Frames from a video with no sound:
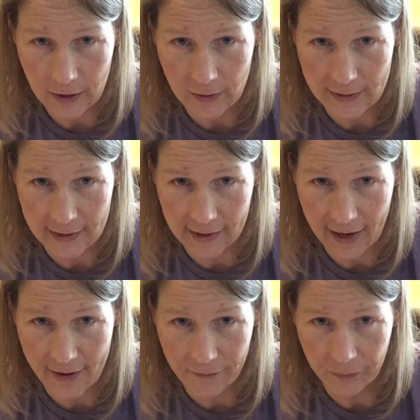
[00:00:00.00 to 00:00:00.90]
You see
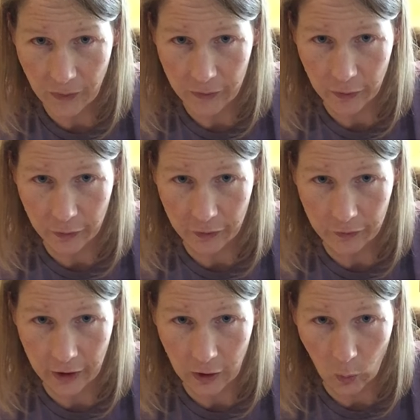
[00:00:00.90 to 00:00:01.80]
that? So
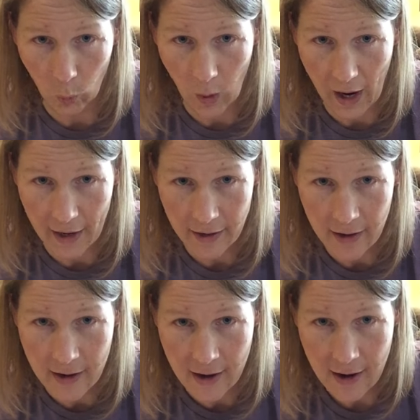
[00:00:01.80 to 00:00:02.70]
finger 1
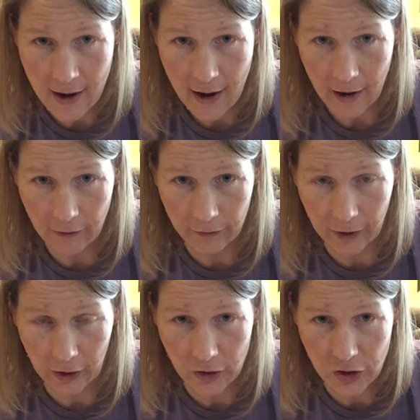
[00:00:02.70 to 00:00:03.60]
and
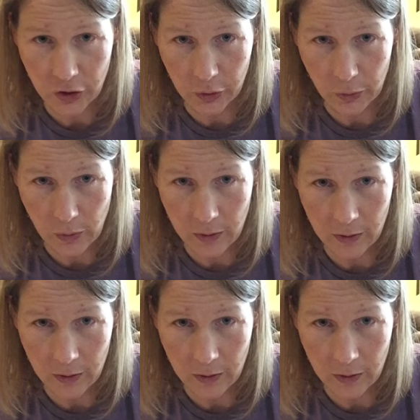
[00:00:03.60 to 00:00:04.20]
finger 2.